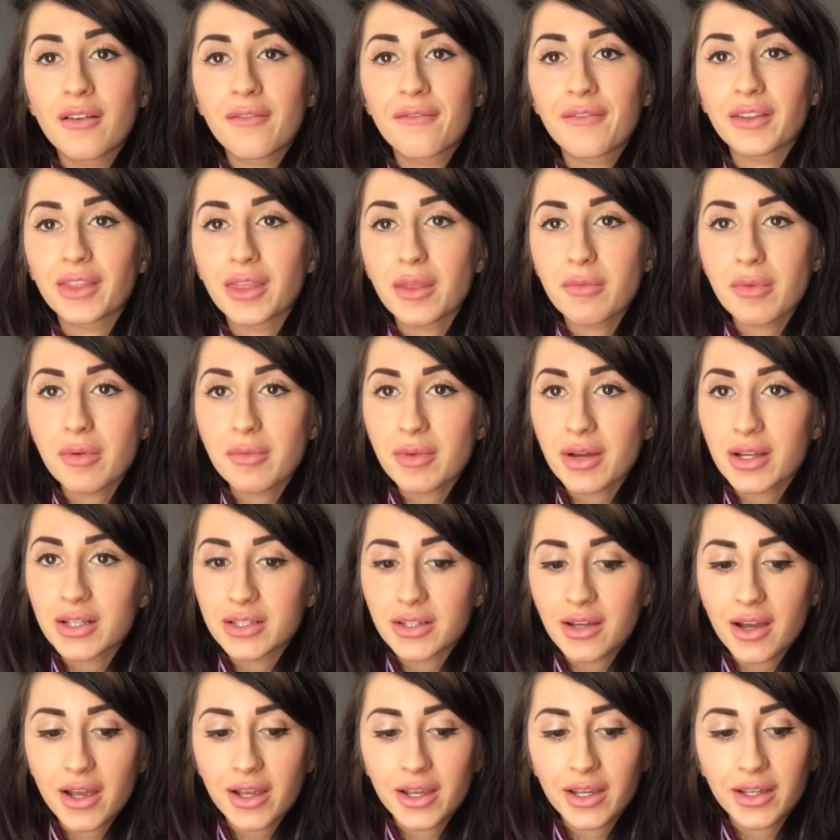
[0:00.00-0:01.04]
fit them in my
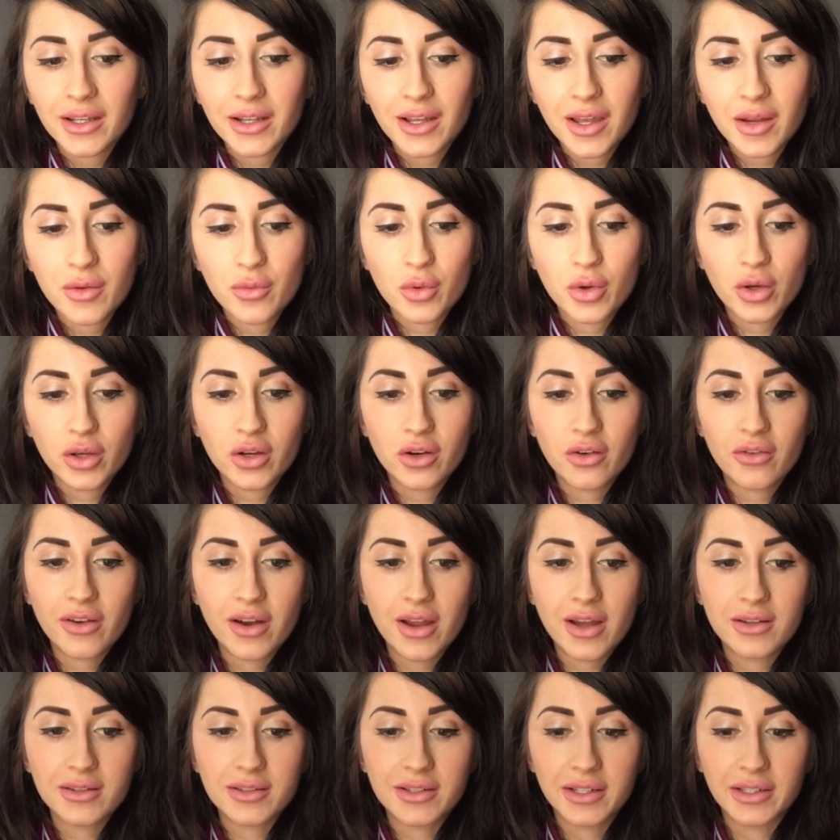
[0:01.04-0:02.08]
diet and work
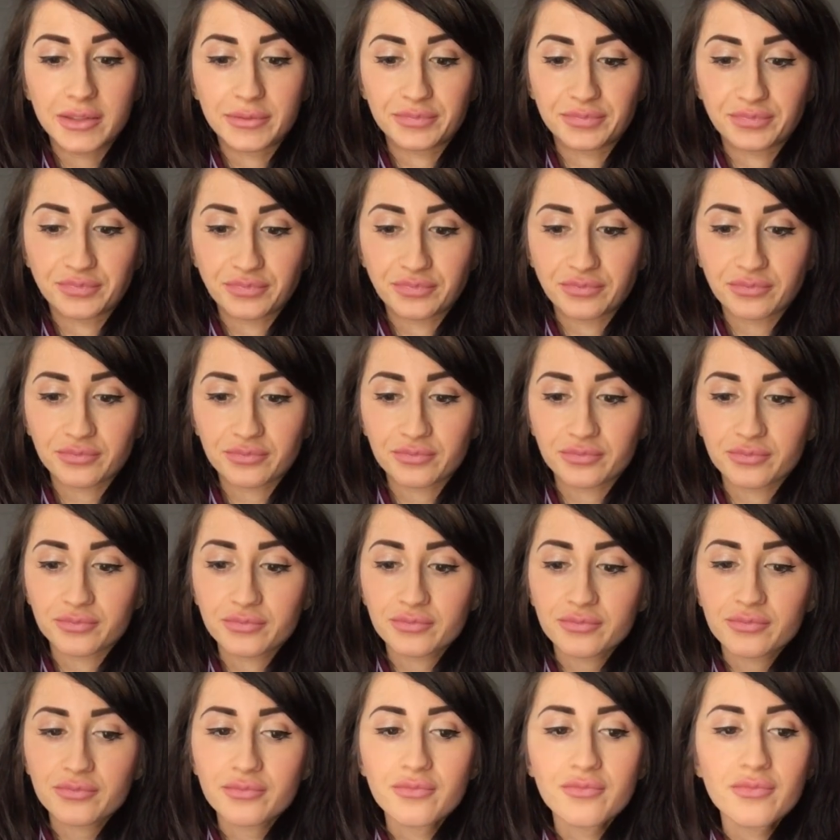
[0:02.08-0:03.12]
around it.
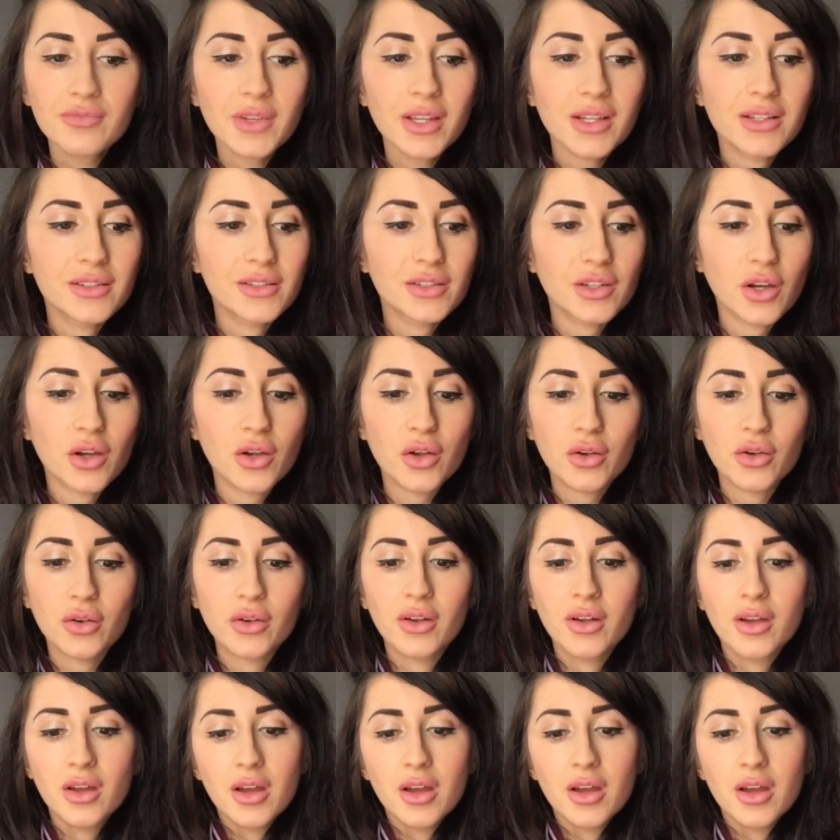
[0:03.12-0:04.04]
So